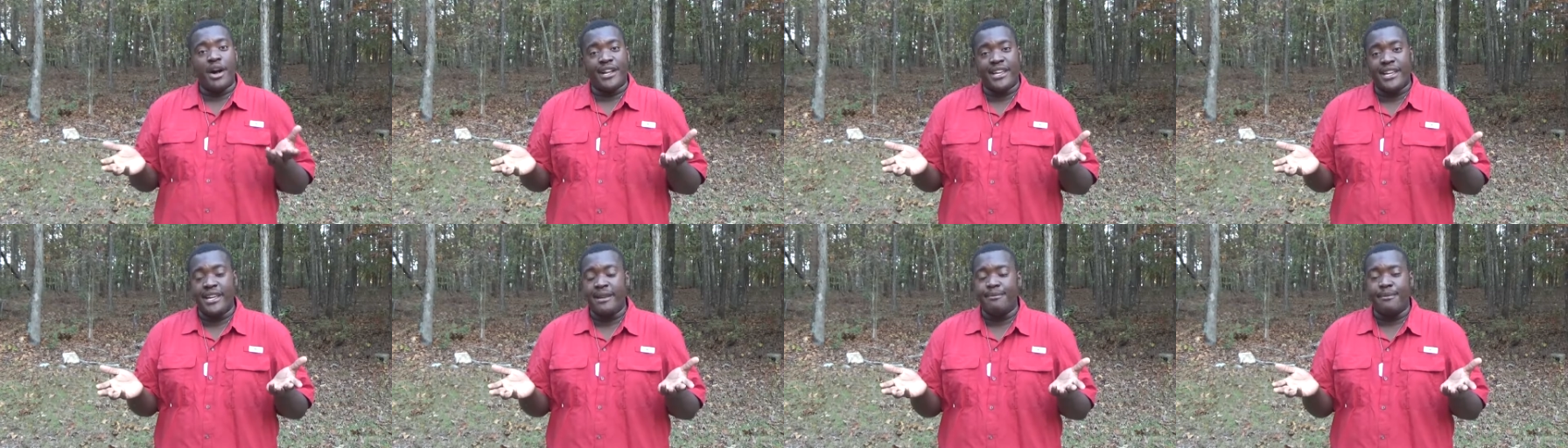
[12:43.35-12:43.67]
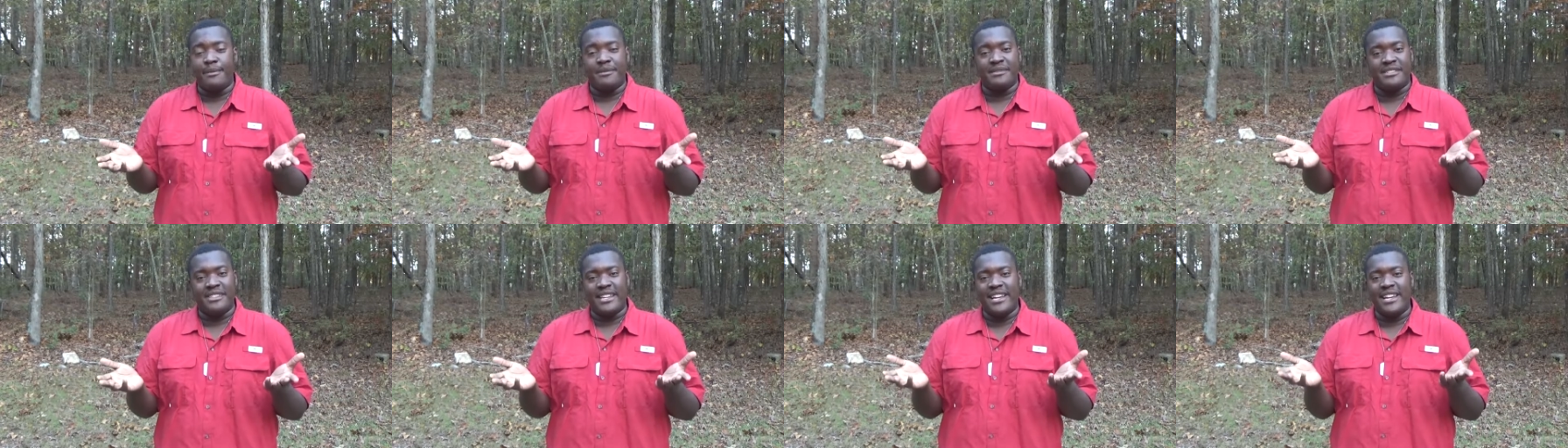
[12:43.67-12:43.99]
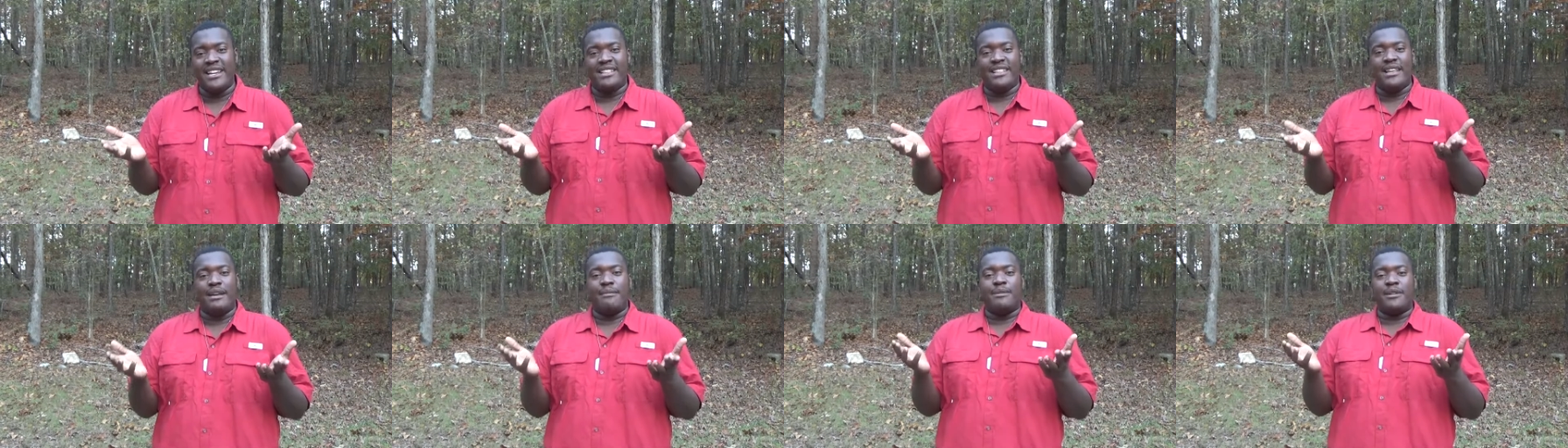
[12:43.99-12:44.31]
I keep on
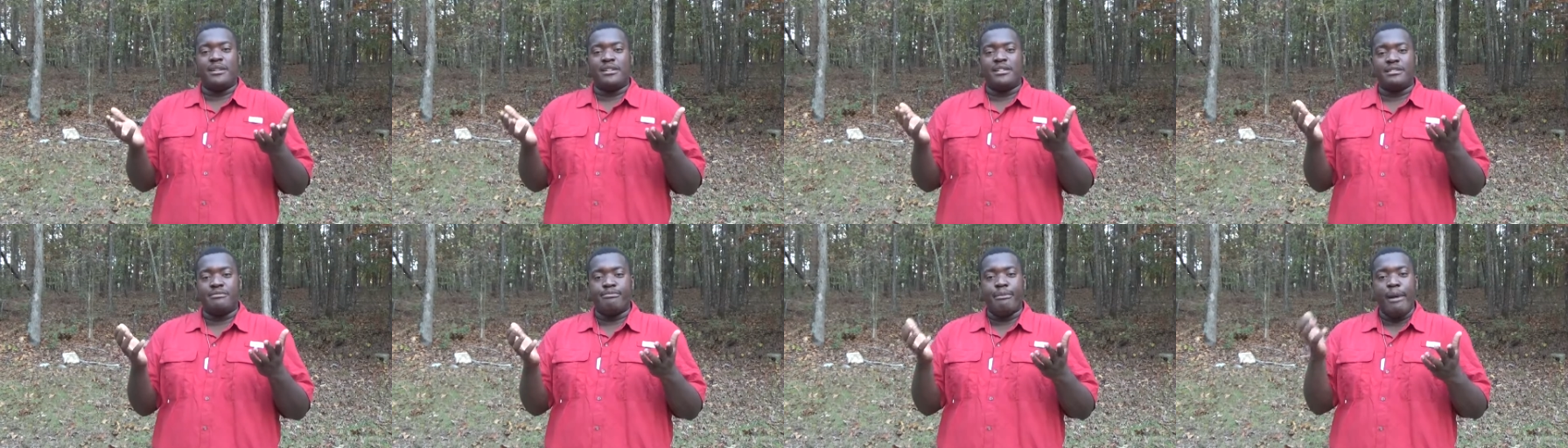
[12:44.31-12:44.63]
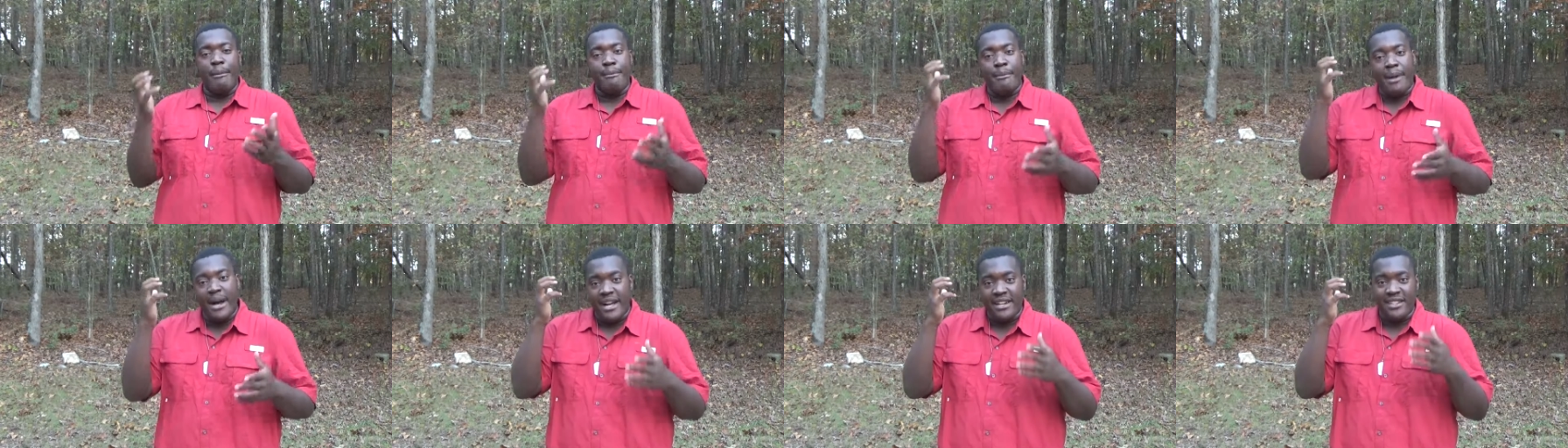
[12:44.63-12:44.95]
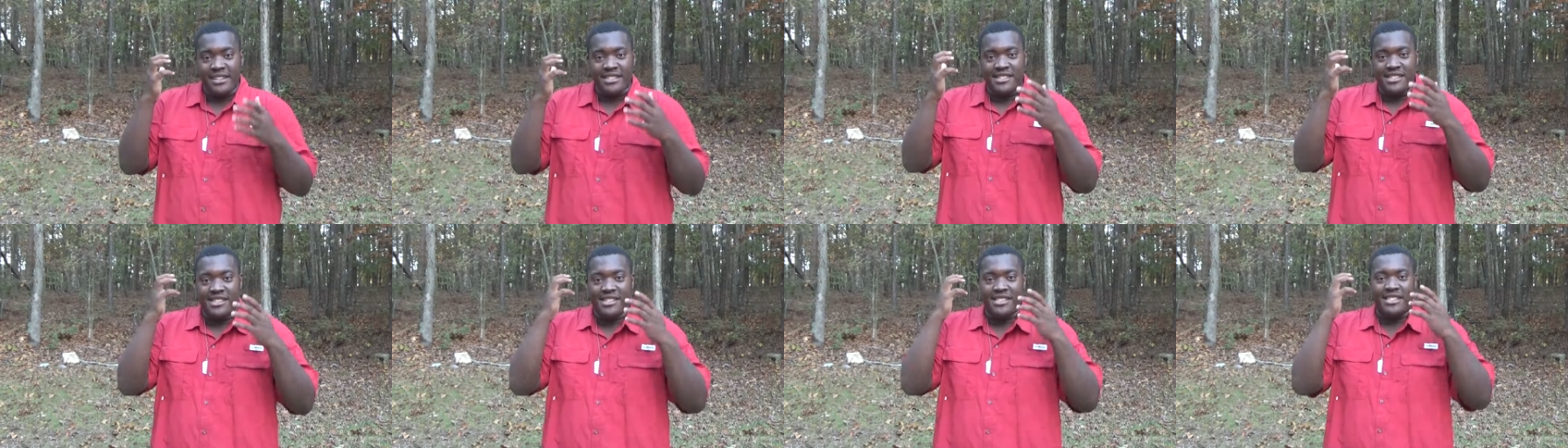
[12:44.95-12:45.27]
saying that because my
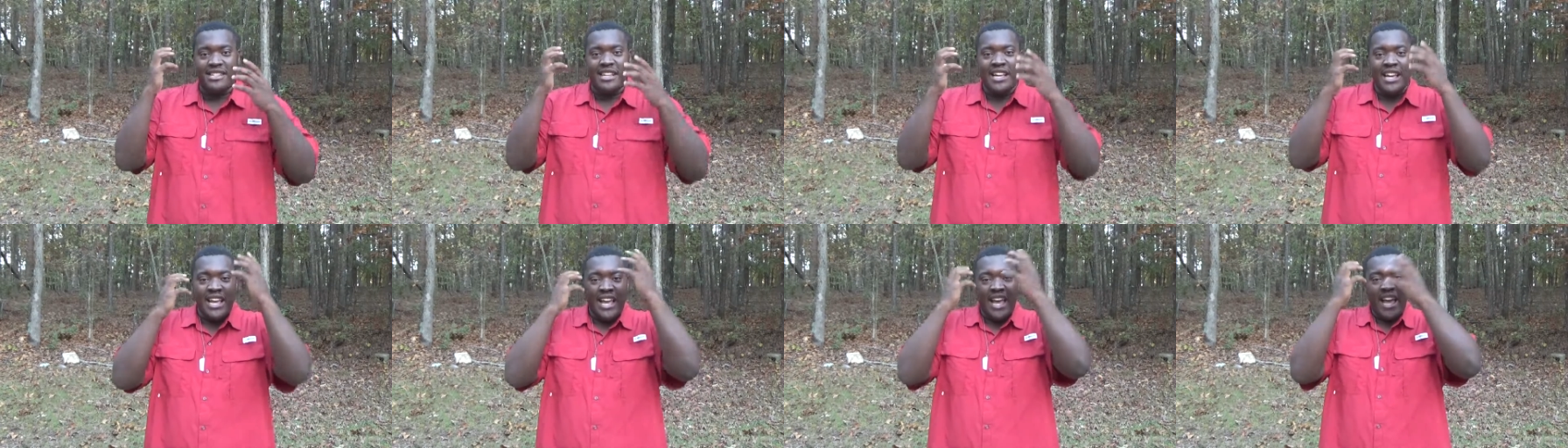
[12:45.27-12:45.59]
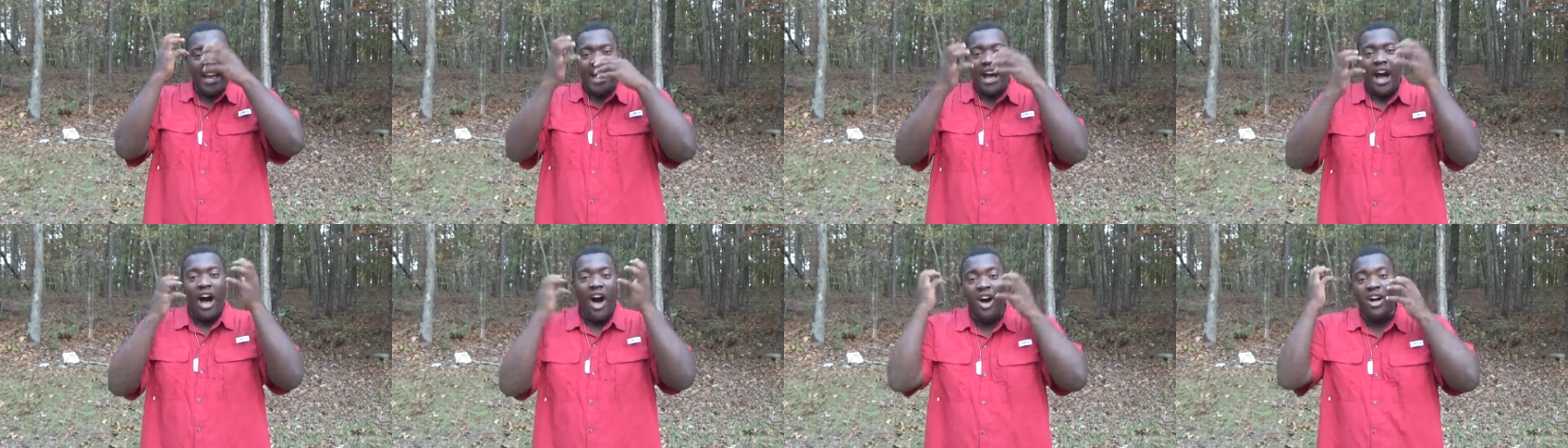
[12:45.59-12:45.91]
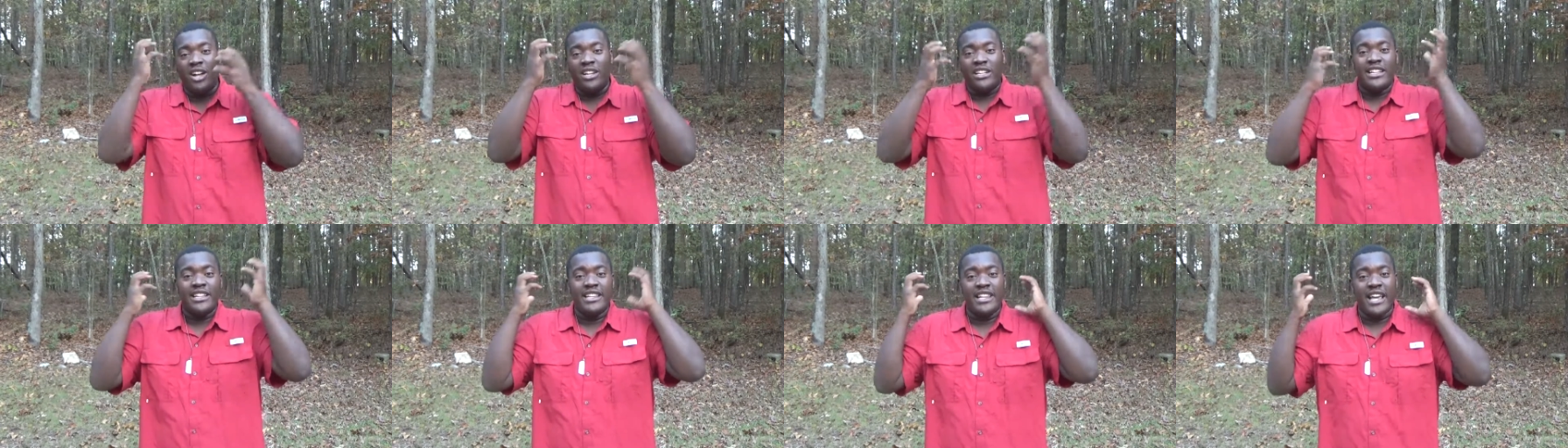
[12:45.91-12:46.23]
mind is just
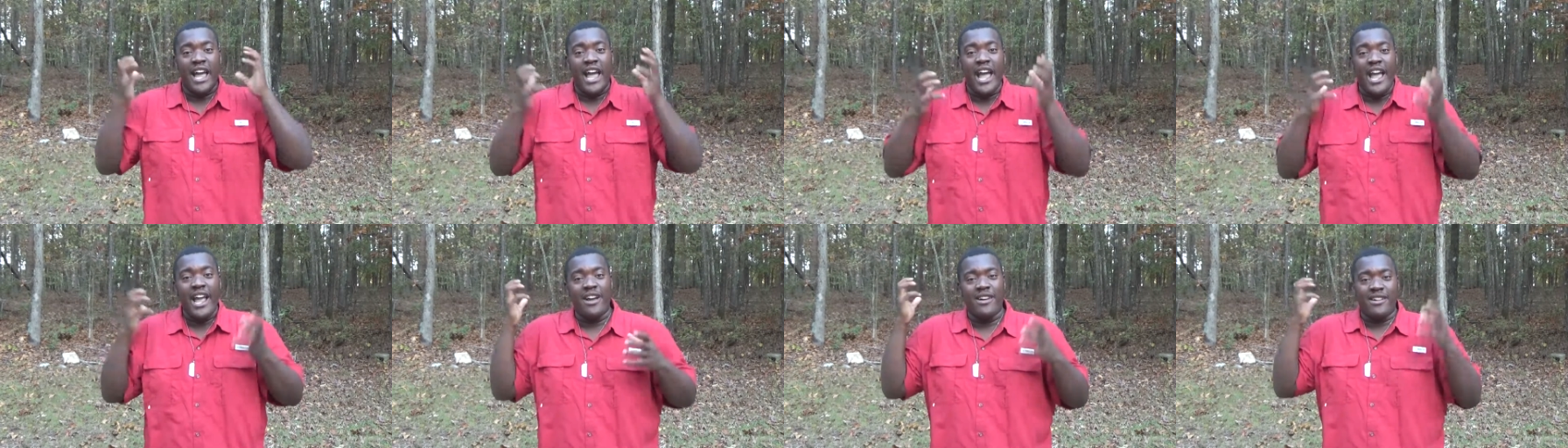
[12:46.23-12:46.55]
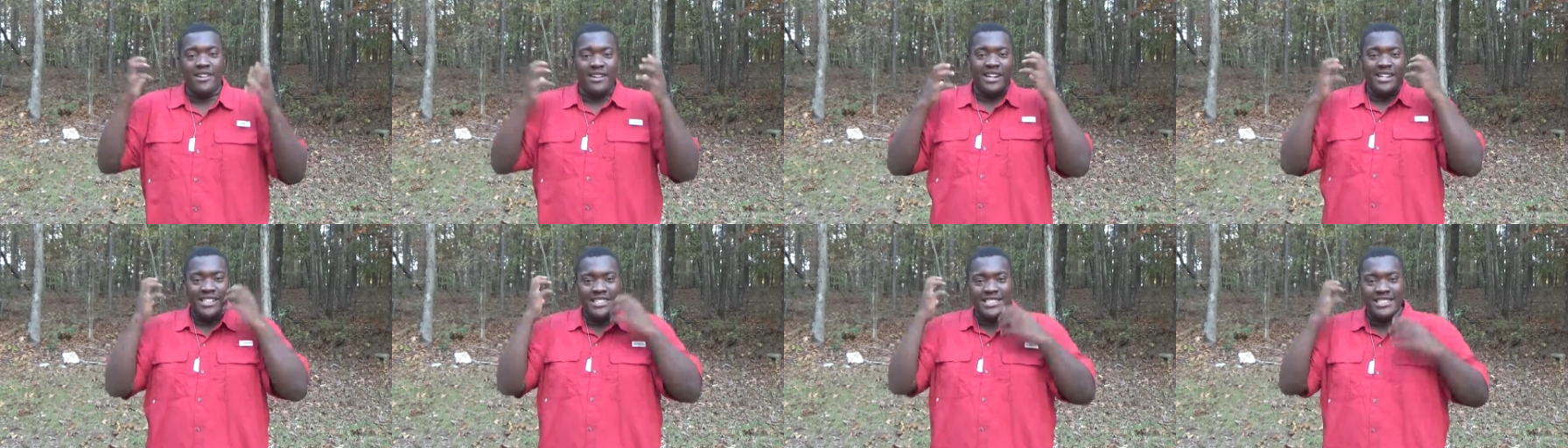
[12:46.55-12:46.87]
all in the air.